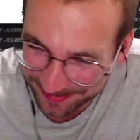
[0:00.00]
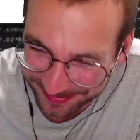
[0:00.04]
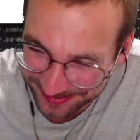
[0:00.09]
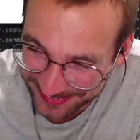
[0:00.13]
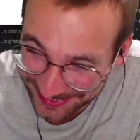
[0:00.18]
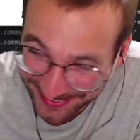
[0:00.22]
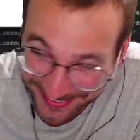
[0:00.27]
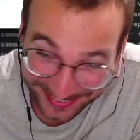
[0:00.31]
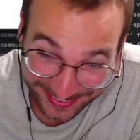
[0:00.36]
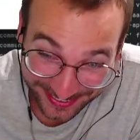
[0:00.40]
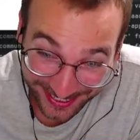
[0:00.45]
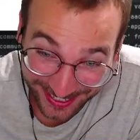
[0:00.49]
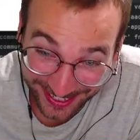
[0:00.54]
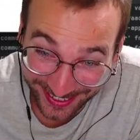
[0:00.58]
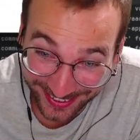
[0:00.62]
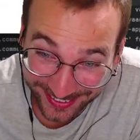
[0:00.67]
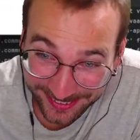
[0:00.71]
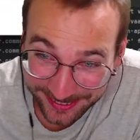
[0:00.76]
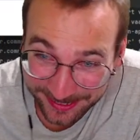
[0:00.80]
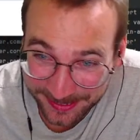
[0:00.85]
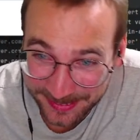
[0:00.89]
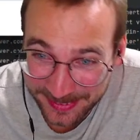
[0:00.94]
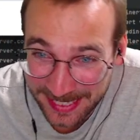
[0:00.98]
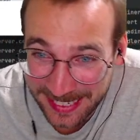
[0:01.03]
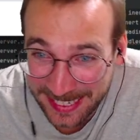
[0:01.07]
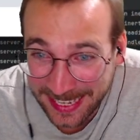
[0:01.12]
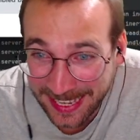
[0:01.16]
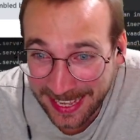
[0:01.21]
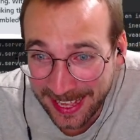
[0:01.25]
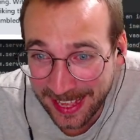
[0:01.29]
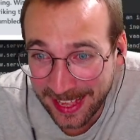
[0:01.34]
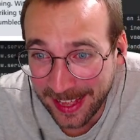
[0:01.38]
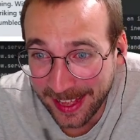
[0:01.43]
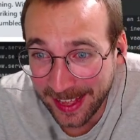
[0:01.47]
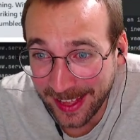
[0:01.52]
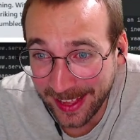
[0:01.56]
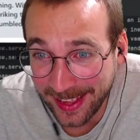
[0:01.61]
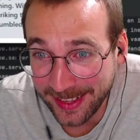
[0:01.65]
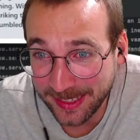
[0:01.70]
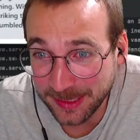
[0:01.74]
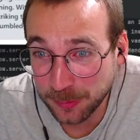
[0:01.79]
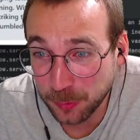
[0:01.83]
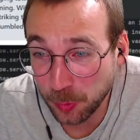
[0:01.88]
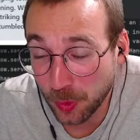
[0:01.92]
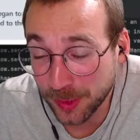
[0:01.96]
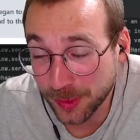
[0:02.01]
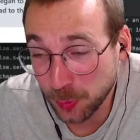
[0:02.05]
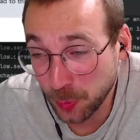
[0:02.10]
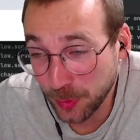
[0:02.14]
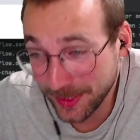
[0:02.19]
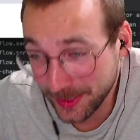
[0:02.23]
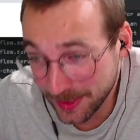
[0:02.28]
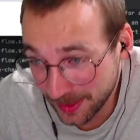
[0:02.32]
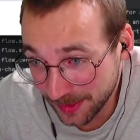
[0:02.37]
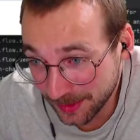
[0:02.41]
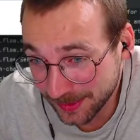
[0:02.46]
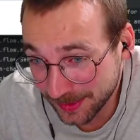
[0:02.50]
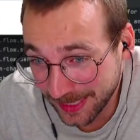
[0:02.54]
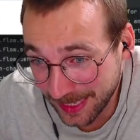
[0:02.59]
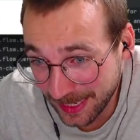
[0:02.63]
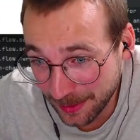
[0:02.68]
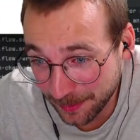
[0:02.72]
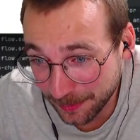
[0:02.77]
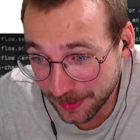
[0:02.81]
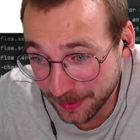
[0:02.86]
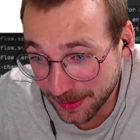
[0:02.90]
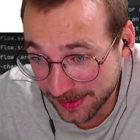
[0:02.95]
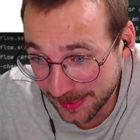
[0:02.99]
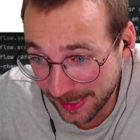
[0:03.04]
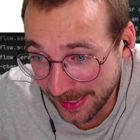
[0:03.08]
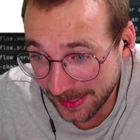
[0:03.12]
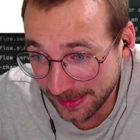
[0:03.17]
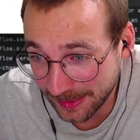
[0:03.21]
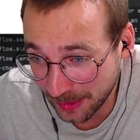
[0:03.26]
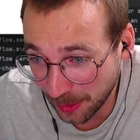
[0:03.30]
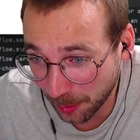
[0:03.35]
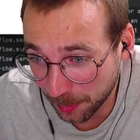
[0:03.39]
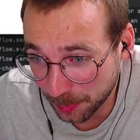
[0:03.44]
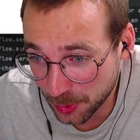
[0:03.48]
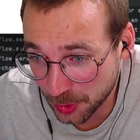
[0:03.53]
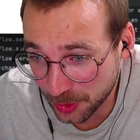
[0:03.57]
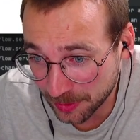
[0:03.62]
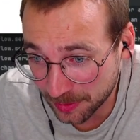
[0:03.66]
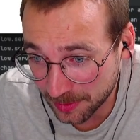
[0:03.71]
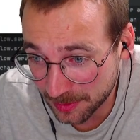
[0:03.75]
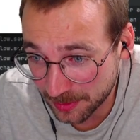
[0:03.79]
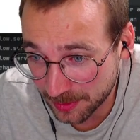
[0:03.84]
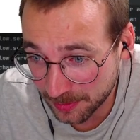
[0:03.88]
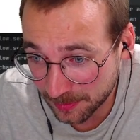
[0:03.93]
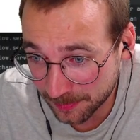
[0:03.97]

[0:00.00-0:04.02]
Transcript: Yeah. And what we don't have is any options.